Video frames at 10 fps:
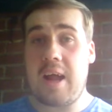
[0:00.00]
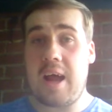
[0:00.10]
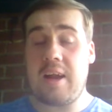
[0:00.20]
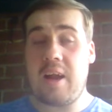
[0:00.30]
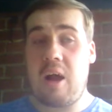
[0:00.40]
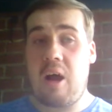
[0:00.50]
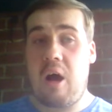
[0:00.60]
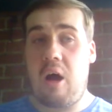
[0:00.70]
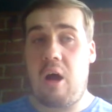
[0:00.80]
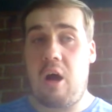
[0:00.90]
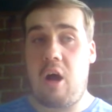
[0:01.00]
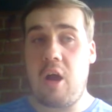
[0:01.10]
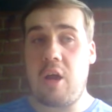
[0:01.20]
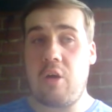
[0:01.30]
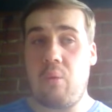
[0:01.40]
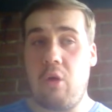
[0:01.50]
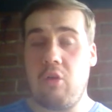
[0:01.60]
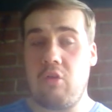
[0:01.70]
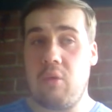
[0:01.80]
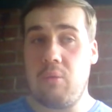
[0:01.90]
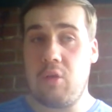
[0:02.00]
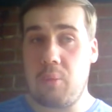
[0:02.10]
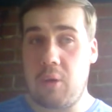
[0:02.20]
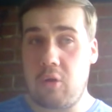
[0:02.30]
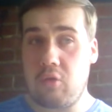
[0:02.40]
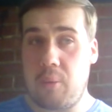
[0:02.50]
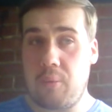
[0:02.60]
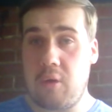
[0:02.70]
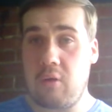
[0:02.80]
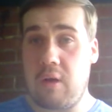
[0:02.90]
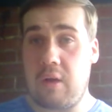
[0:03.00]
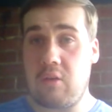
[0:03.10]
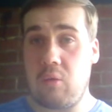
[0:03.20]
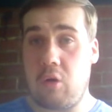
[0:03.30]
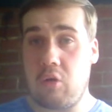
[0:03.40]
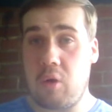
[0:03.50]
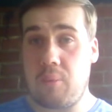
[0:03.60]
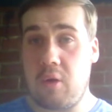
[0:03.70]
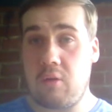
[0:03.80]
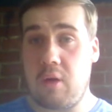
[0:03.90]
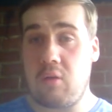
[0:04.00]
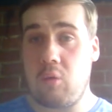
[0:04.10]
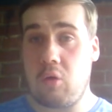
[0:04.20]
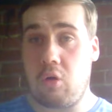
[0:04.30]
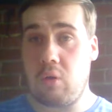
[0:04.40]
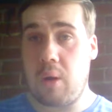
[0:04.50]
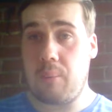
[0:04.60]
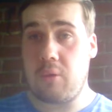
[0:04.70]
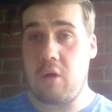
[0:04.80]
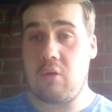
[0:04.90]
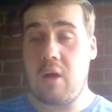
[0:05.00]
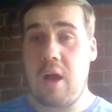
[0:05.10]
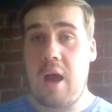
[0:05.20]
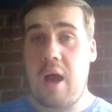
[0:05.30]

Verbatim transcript: Then I watched some Supernatural episodes and some Doctor episodes and some Torchwood episodes.